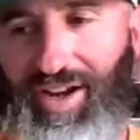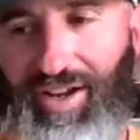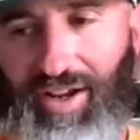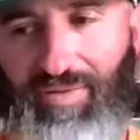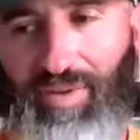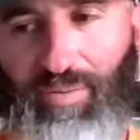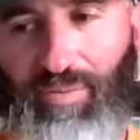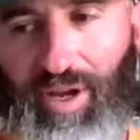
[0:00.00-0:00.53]
I
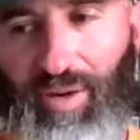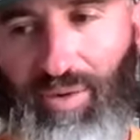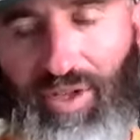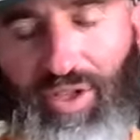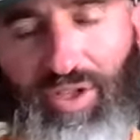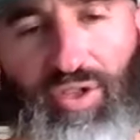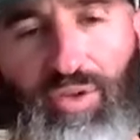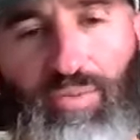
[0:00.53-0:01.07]
love it, man,
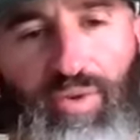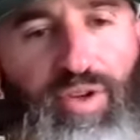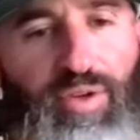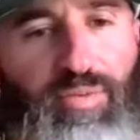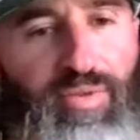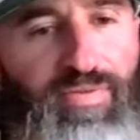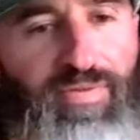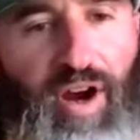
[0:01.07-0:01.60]
with the
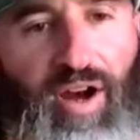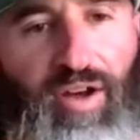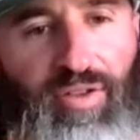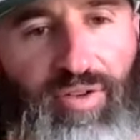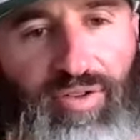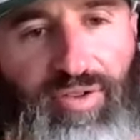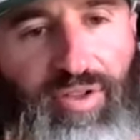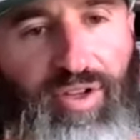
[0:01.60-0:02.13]
superhuman
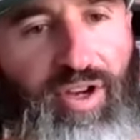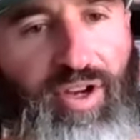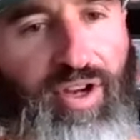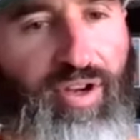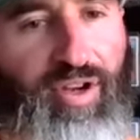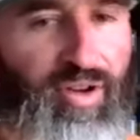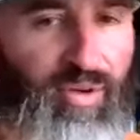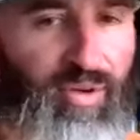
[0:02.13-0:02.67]
fathers,
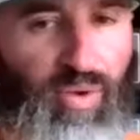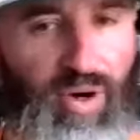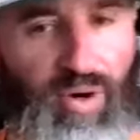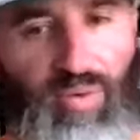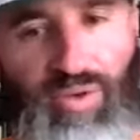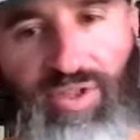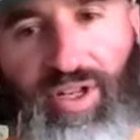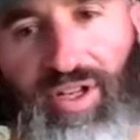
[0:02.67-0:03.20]
like
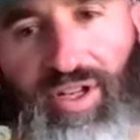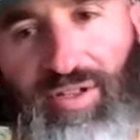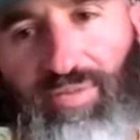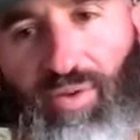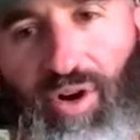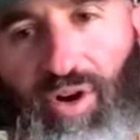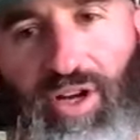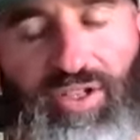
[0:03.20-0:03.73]
where was the
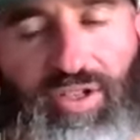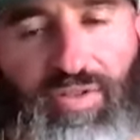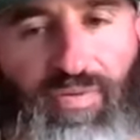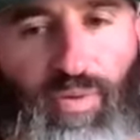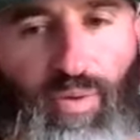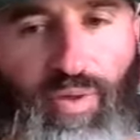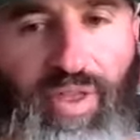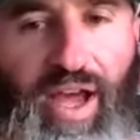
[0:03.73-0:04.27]
inspiration
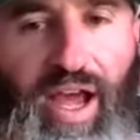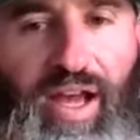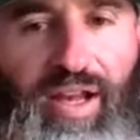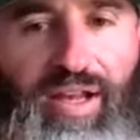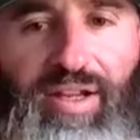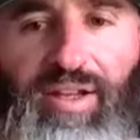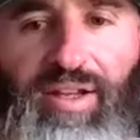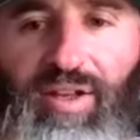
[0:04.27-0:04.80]
for
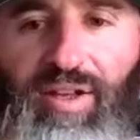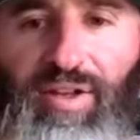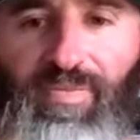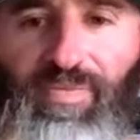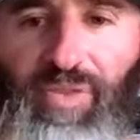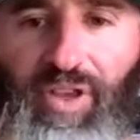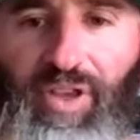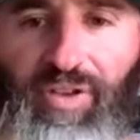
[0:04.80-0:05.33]
that
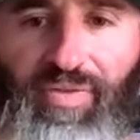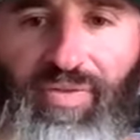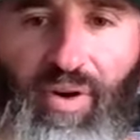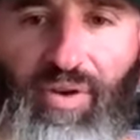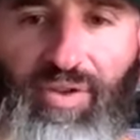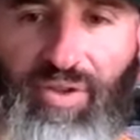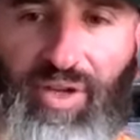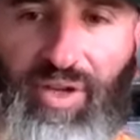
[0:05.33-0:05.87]
as
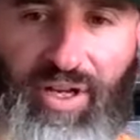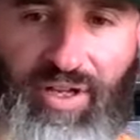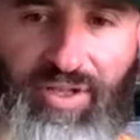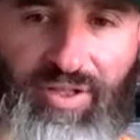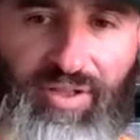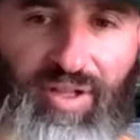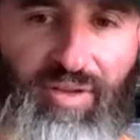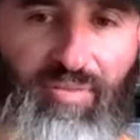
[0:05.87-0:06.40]
far as, okay,
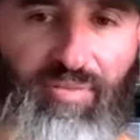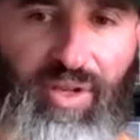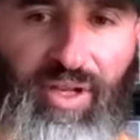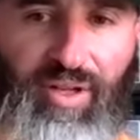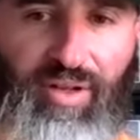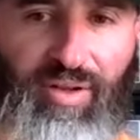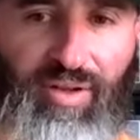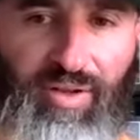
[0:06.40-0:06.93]
this is going to
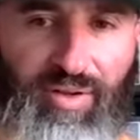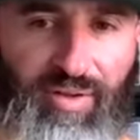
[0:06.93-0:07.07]
be